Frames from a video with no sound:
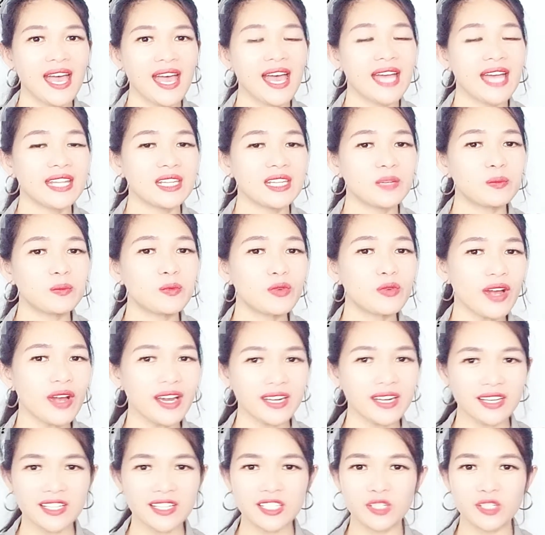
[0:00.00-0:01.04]
And the
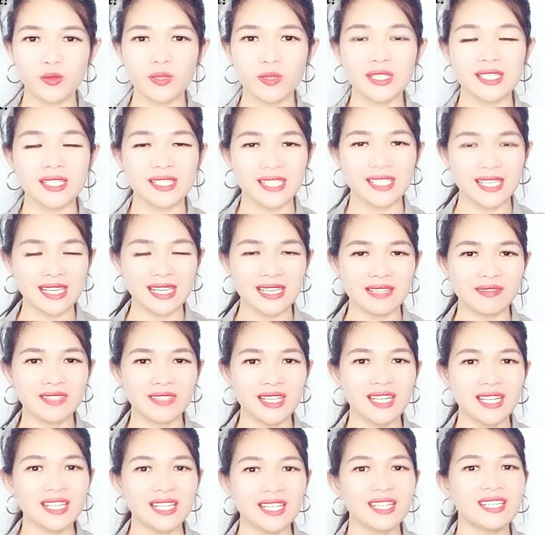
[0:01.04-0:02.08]
products
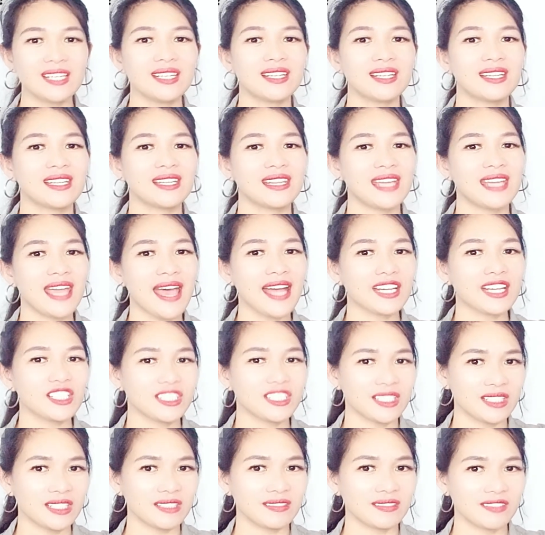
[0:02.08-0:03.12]
received the
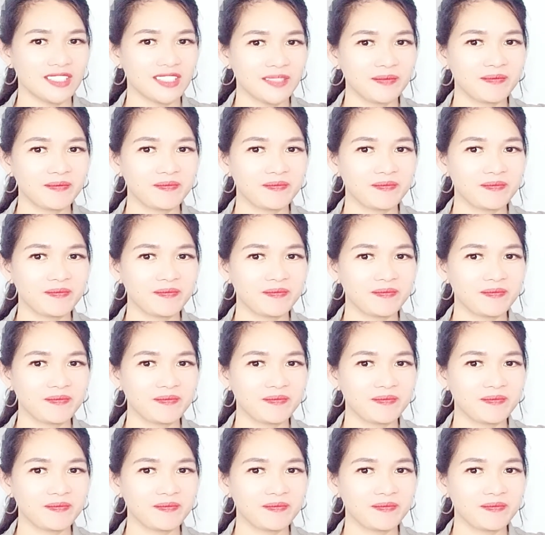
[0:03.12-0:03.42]
action.